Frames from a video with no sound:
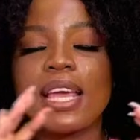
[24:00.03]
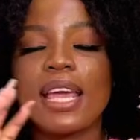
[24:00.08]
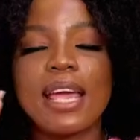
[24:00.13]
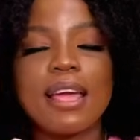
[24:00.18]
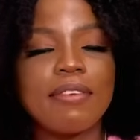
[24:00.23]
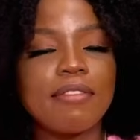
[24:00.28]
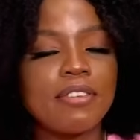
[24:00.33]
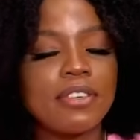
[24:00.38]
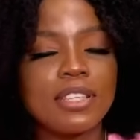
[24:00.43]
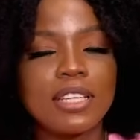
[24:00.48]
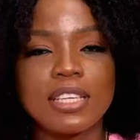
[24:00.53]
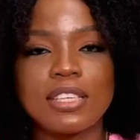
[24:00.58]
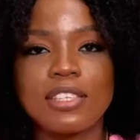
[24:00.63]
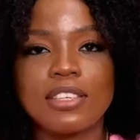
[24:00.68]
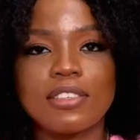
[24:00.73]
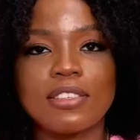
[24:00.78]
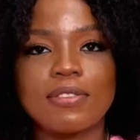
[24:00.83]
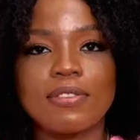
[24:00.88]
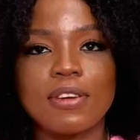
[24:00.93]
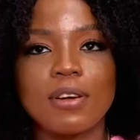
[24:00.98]
Everything
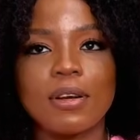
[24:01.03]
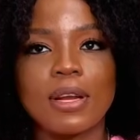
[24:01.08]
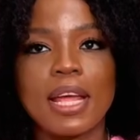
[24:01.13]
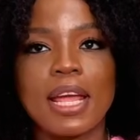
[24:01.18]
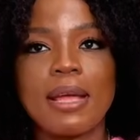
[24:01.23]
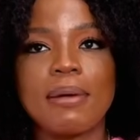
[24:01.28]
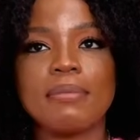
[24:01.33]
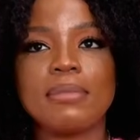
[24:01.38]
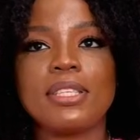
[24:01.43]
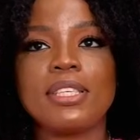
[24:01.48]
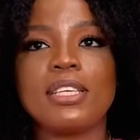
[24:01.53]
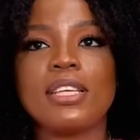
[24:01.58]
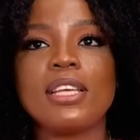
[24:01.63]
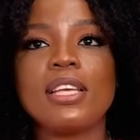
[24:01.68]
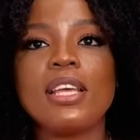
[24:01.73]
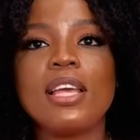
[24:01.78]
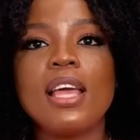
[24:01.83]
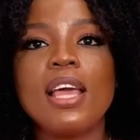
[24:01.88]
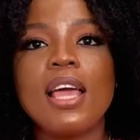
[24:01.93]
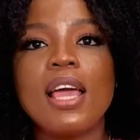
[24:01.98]
just felt empty.
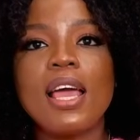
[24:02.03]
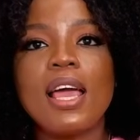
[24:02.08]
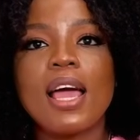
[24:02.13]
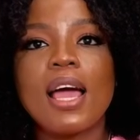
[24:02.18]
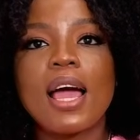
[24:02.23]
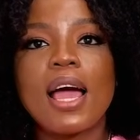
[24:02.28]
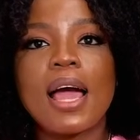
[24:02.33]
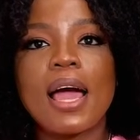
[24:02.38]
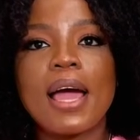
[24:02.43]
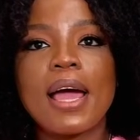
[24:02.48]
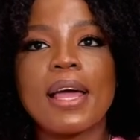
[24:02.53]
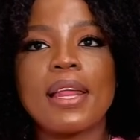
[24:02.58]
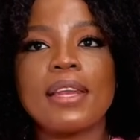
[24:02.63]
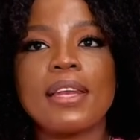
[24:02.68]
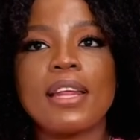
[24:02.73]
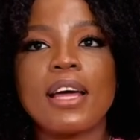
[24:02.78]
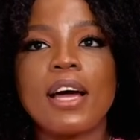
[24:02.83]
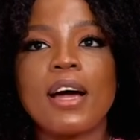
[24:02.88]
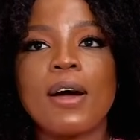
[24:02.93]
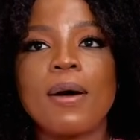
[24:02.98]
And
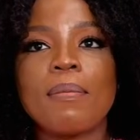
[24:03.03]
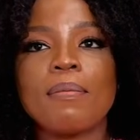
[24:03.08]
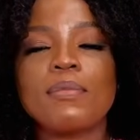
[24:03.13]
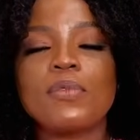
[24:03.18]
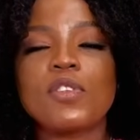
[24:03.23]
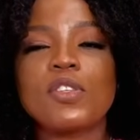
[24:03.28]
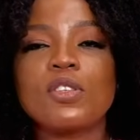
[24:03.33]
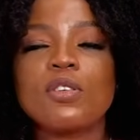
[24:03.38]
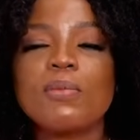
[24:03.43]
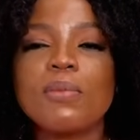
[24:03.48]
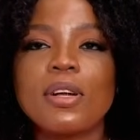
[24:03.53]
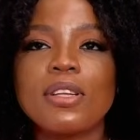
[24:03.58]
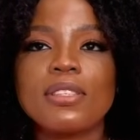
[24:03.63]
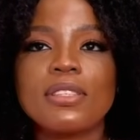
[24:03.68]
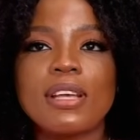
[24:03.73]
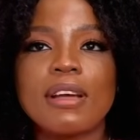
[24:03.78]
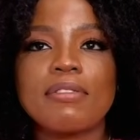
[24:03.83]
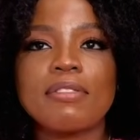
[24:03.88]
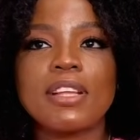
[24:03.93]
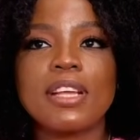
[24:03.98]
2 months
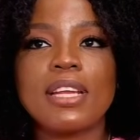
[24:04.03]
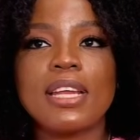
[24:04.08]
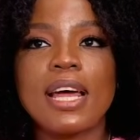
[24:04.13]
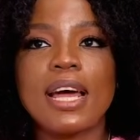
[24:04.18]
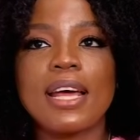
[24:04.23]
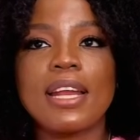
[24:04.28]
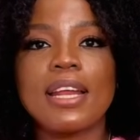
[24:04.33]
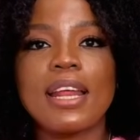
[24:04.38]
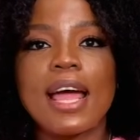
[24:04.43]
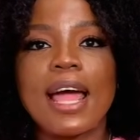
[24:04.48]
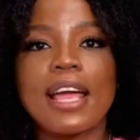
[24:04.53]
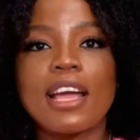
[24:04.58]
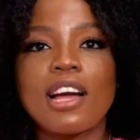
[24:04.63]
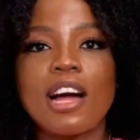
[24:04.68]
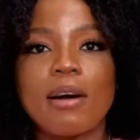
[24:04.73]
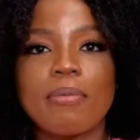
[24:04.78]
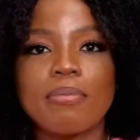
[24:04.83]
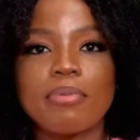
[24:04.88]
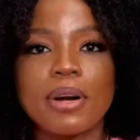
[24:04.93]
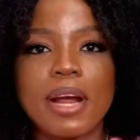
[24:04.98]
after that, I
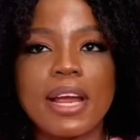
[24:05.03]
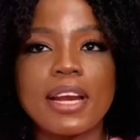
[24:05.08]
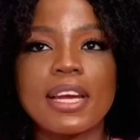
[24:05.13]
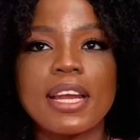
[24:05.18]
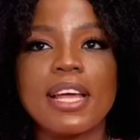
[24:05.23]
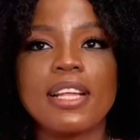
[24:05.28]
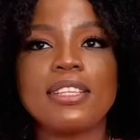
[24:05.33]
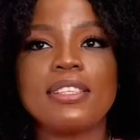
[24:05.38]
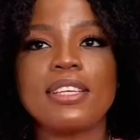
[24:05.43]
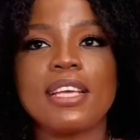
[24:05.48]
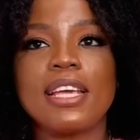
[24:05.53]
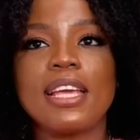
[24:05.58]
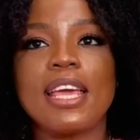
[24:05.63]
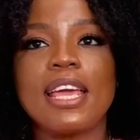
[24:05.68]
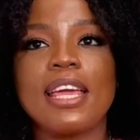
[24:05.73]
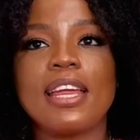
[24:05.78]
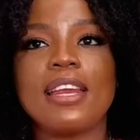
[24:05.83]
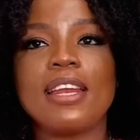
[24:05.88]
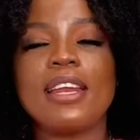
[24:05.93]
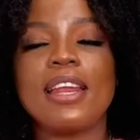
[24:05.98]
got pregnant
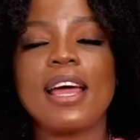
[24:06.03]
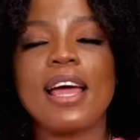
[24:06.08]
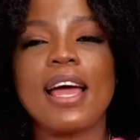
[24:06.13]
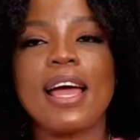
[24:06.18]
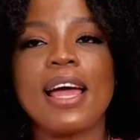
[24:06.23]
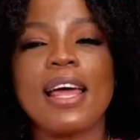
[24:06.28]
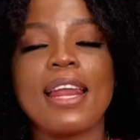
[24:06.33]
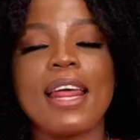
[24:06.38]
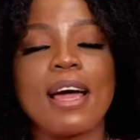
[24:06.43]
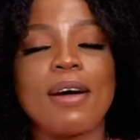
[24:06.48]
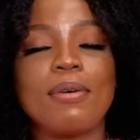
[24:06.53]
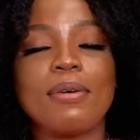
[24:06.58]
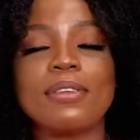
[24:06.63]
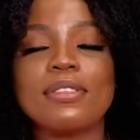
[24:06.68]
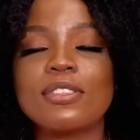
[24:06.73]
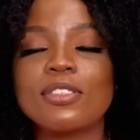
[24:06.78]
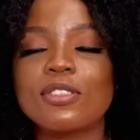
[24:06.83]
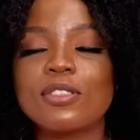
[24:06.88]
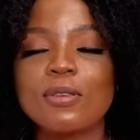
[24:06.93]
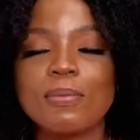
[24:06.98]
again, and I was
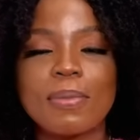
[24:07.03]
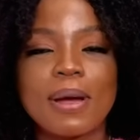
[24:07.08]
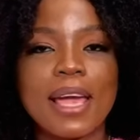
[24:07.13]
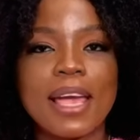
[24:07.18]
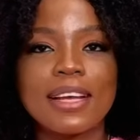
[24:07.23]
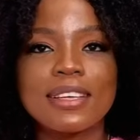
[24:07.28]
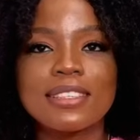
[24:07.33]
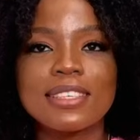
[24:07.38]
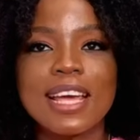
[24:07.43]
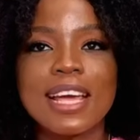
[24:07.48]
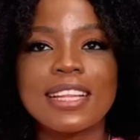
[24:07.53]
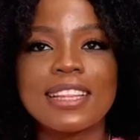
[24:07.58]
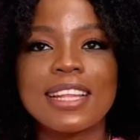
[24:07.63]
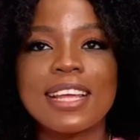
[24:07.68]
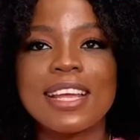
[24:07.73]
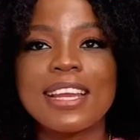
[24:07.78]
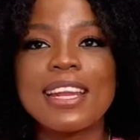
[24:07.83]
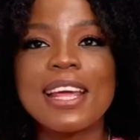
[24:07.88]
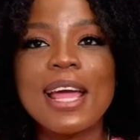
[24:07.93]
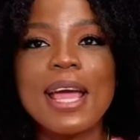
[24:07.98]
super excited.
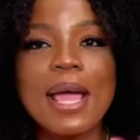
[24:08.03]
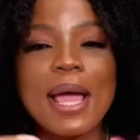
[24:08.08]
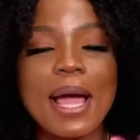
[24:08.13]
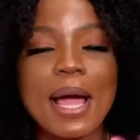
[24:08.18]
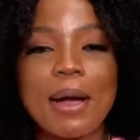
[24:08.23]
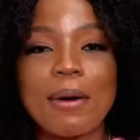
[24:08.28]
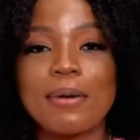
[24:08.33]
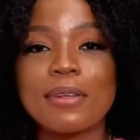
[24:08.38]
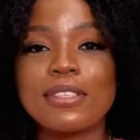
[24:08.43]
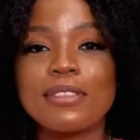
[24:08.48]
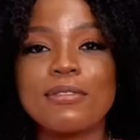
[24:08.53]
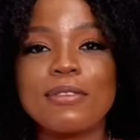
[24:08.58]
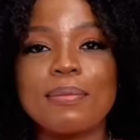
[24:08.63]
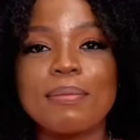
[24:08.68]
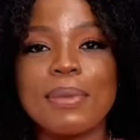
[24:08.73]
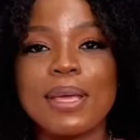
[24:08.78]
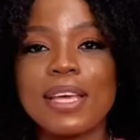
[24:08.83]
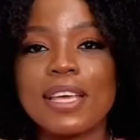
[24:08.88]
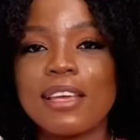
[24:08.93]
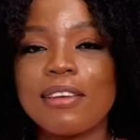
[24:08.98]
I was even
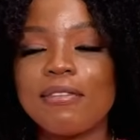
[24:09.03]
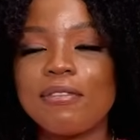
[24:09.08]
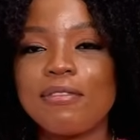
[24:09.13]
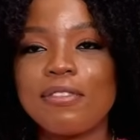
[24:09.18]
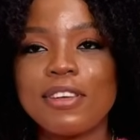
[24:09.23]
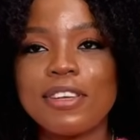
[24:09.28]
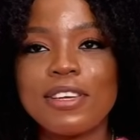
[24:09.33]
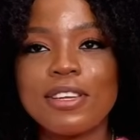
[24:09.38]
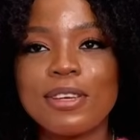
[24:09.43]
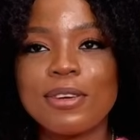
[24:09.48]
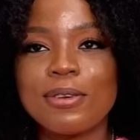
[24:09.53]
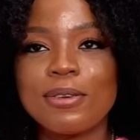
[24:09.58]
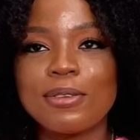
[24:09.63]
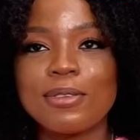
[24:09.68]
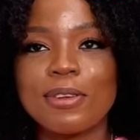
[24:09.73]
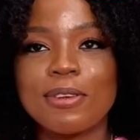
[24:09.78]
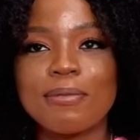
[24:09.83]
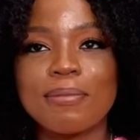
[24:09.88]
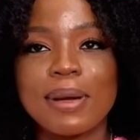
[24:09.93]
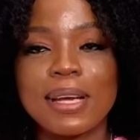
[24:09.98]
making videos
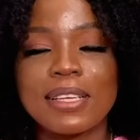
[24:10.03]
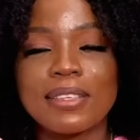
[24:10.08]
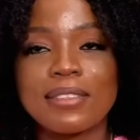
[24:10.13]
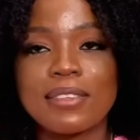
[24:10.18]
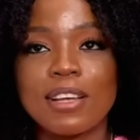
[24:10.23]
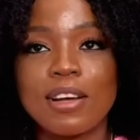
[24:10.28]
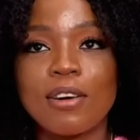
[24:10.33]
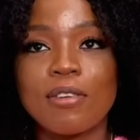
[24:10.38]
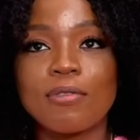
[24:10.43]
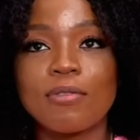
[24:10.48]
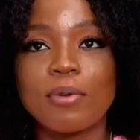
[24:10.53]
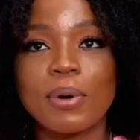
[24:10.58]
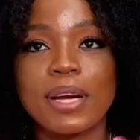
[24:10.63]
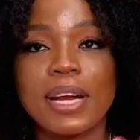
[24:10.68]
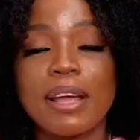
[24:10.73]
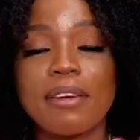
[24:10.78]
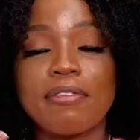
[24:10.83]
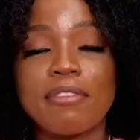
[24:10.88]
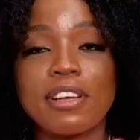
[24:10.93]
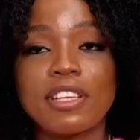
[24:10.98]
of myself when I
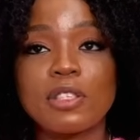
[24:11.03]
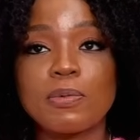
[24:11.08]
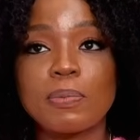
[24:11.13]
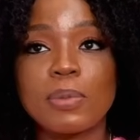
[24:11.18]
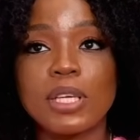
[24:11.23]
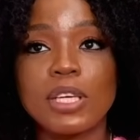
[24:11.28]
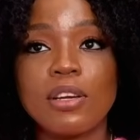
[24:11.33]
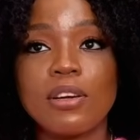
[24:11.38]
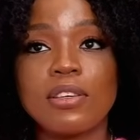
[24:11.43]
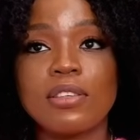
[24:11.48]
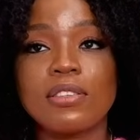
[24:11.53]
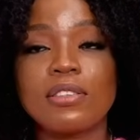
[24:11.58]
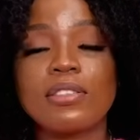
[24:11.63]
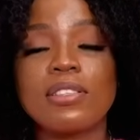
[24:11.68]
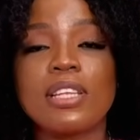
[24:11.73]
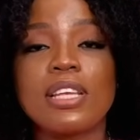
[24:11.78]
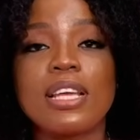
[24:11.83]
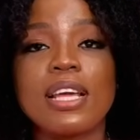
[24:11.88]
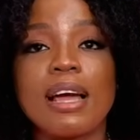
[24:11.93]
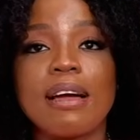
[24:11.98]
first peed on the
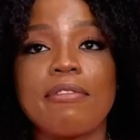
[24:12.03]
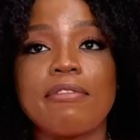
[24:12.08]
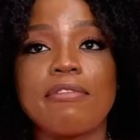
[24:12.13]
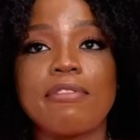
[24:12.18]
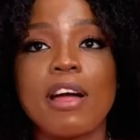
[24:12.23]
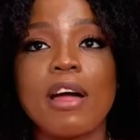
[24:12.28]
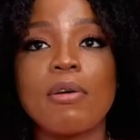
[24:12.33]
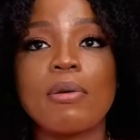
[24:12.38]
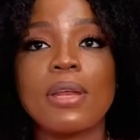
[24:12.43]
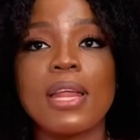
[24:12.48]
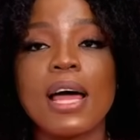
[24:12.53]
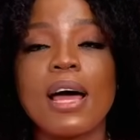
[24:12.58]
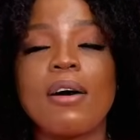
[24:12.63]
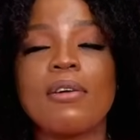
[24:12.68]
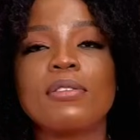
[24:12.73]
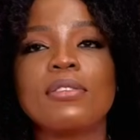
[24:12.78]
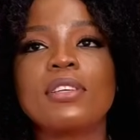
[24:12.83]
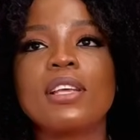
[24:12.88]
stick and found out.